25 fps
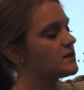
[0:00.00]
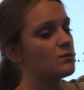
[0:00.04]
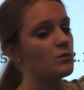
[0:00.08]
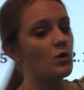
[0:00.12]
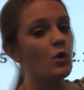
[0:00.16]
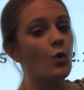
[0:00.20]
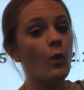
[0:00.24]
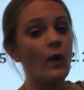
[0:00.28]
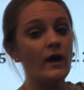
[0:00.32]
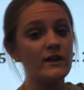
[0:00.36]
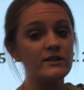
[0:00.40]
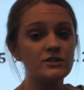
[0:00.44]
some
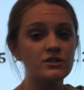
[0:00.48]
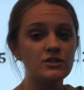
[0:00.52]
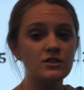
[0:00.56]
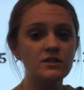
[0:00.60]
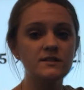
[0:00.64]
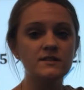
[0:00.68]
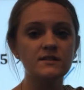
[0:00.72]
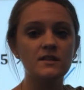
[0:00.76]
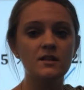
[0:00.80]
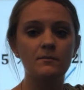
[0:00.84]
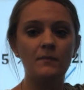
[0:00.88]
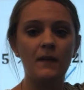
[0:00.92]

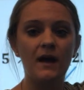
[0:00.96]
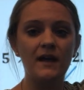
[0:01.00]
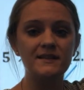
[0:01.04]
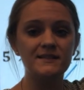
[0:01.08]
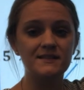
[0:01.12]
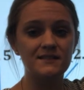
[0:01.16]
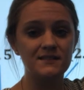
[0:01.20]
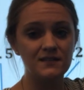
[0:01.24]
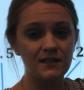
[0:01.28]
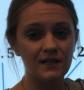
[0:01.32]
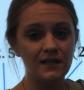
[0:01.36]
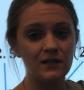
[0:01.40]
questions that might
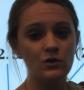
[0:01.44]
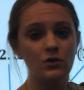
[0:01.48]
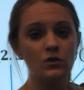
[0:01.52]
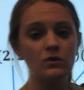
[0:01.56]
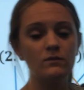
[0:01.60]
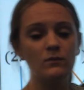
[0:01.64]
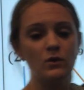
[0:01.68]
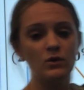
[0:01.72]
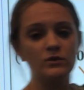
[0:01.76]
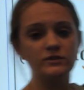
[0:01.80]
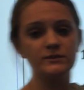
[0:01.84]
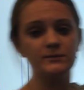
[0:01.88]
signal
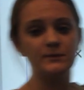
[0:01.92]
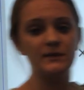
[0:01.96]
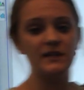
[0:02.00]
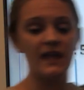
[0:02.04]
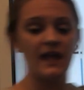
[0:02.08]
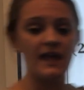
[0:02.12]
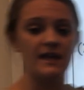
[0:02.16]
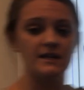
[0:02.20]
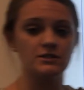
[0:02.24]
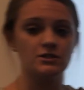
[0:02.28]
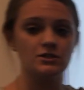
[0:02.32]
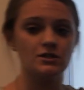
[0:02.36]

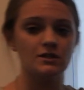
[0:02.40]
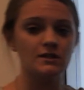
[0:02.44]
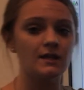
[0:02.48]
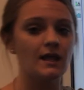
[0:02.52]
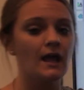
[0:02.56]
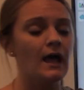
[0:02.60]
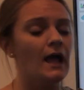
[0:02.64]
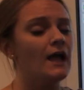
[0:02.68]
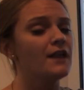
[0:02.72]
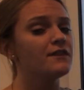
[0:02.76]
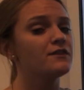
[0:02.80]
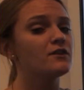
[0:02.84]
multiplication.
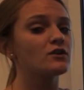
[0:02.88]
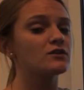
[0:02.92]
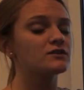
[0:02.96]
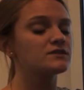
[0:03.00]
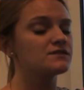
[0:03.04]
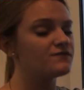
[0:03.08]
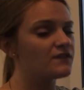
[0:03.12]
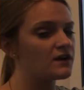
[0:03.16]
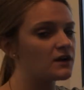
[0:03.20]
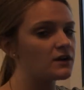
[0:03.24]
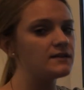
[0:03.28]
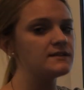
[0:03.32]
They're
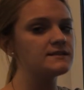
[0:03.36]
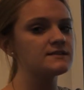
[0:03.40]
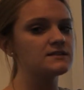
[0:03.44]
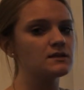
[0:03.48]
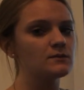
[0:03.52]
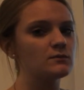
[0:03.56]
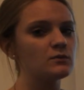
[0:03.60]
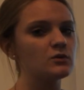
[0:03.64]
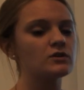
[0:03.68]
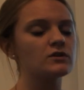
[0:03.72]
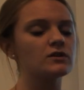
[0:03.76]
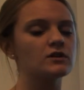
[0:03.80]
very
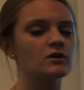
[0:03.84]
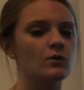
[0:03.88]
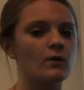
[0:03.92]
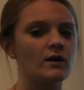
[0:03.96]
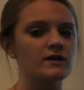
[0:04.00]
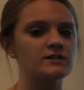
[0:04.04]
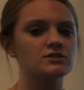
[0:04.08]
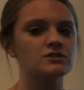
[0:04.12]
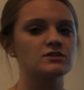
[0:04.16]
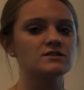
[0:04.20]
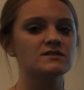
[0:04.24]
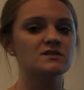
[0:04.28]
similar to
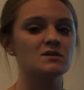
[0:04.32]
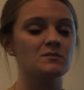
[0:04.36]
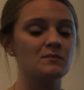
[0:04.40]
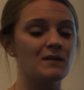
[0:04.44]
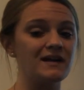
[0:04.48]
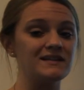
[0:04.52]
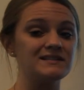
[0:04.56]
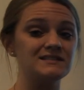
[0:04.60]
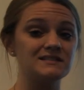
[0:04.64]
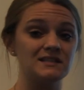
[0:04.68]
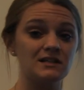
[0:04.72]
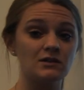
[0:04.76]
questions that
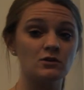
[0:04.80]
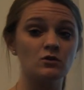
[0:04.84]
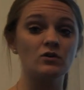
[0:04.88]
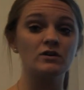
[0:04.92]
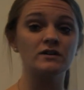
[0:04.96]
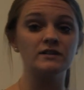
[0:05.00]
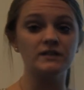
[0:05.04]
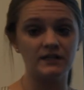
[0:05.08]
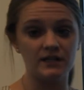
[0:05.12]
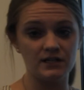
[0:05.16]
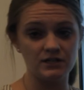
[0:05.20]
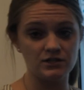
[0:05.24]
might signal
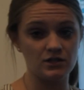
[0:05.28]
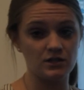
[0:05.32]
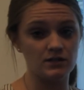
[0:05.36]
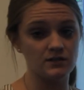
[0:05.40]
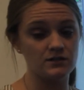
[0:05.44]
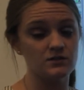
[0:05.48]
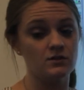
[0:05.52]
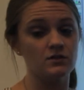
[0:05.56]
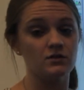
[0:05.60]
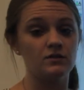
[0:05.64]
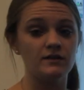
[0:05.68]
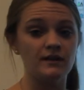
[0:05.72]
addition,
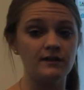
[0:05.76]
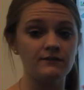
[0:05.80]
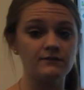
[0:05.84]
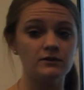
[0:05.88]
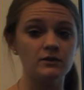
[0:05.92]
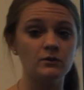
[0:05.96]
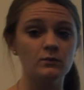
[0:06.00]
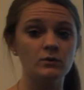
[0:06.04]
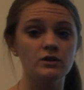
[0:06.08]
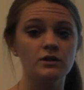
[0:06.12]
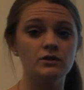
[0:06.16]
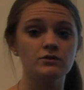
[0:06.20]
so you
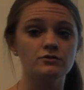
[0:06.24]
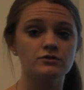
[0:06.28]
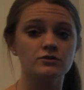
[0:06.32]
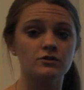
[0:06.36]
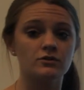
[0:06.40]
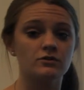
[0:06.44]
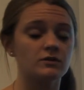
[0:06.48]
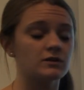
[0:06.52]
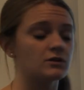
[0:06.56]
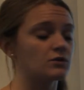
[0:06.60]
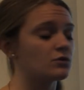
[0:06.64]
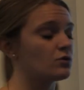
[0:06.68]
definitely want to use
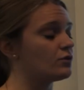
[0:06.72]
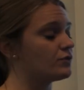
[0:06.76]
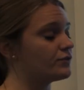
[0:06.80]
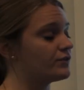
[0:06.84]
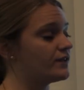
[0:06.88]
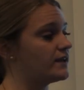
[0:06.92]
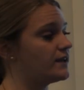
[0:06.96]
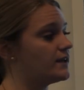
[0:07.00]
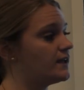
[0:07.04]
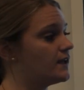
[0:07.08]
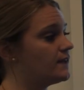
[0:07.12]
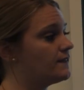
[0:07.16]
your critical
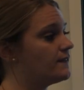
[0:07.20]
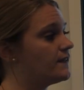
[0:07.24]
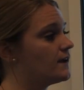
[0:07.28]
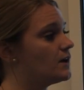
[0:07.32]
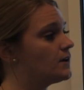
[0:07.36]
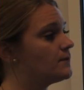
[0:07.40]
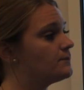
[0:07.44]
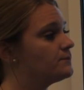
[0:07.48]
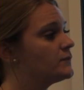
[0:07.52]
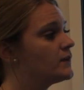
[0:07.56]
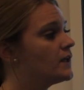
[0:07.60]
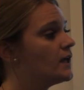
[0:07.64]
thinking
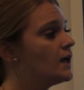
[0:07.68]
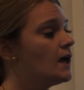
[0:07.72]
there.